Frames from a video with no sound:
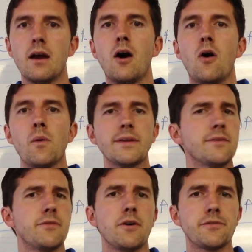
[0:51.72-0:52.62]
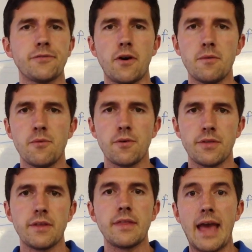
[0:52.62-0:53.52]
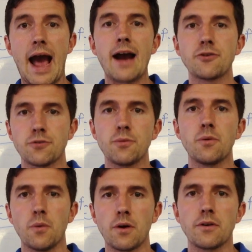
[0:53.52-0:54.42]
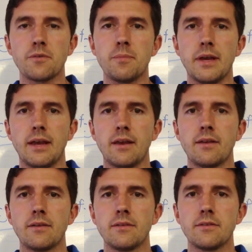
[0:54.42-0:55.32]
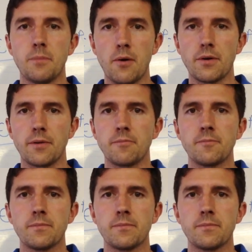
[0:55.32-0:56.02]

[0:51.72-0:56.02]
always involves far more than the actual words being spoken.